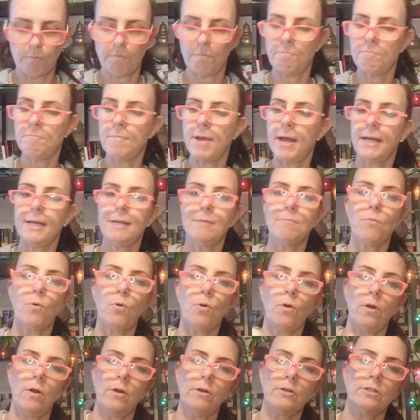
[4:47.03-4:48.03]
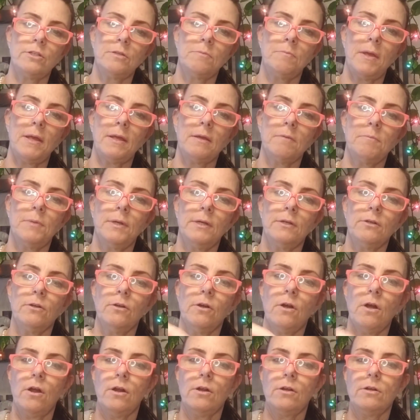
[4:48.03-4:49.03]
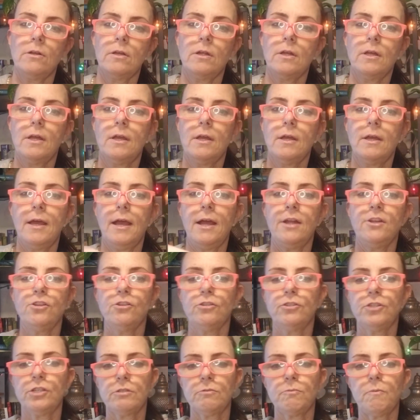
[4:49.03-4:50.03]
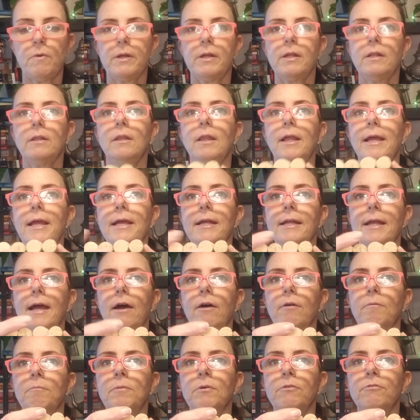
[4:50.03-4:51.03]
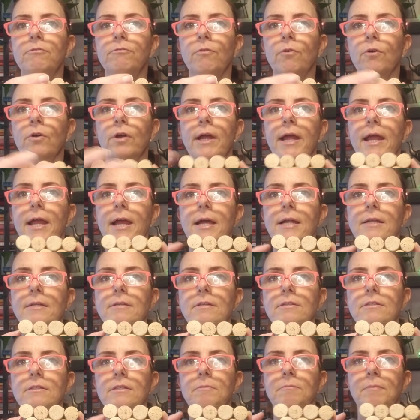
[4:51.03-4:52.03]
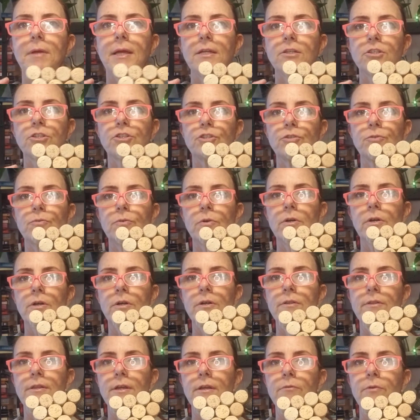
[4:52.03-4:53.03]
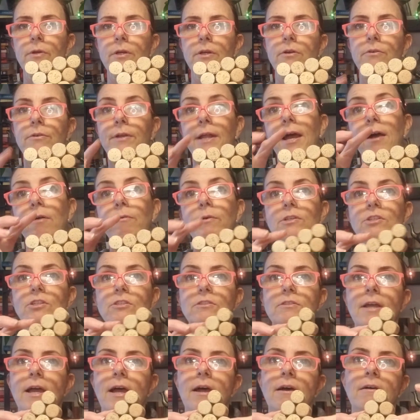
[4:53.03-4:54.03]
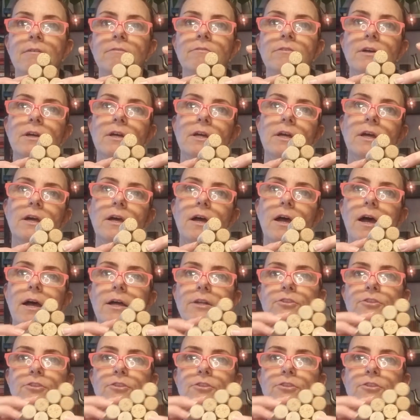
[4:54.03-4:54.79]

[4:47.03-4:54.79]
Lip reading: many more to make a bigger heart. And you'll just want to lay it out beforehand to make sure. There we go. Now we just have a